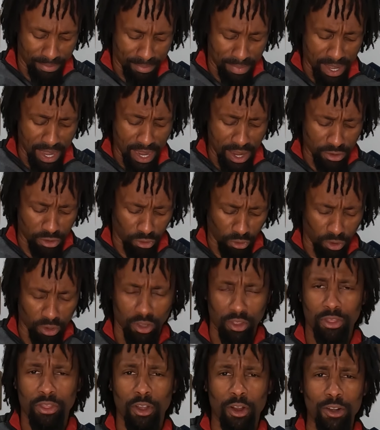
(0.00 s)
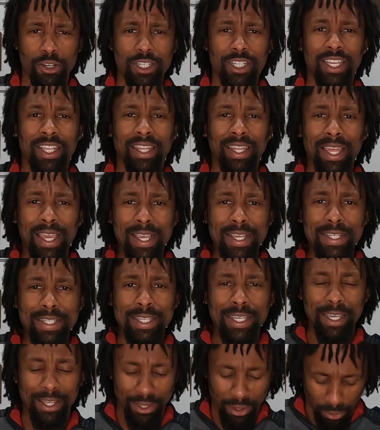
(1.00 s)
bass are lethargic and
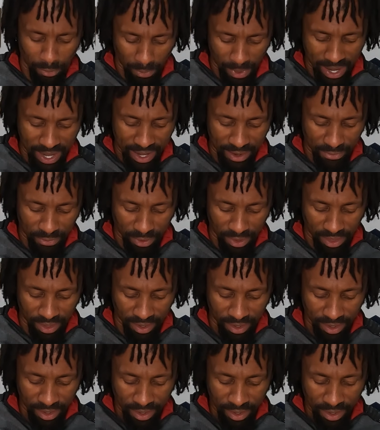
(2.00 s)
lazy and they're waiting to